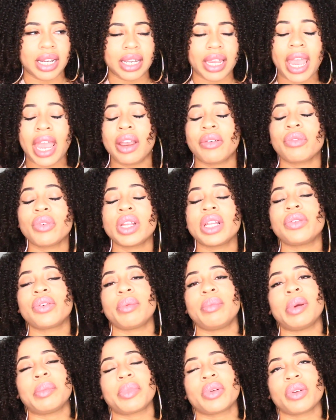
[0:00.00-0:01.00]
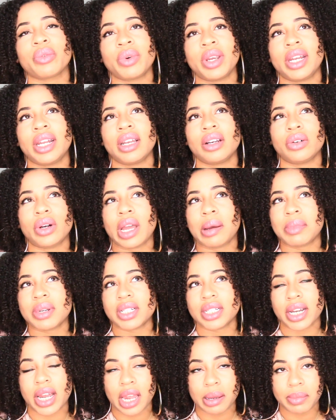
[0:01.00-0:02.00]
I can't really remember the reading or how
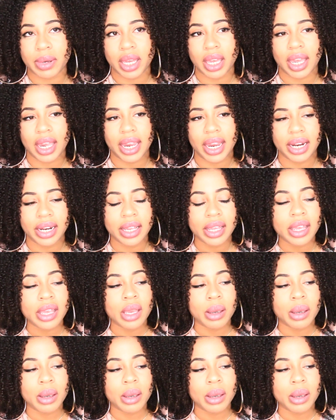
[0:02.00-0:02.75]
much time I had,